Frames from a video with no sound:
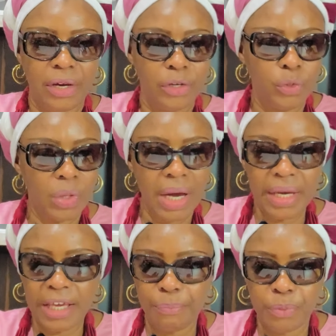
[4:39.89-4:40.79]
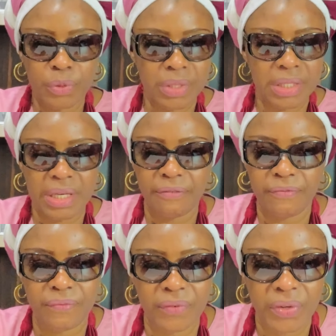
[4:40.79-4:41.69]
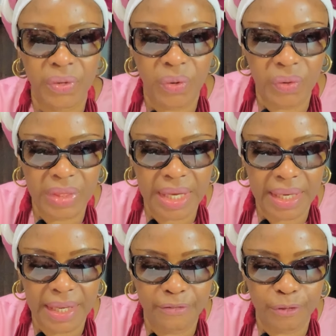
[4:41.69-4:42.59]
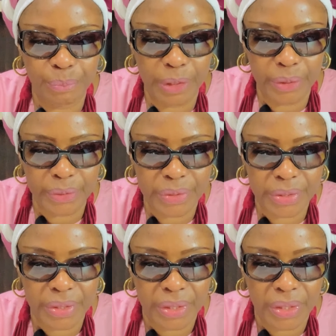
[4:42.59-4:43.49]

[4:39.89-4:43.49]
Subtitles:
You can't keep yourself on that level because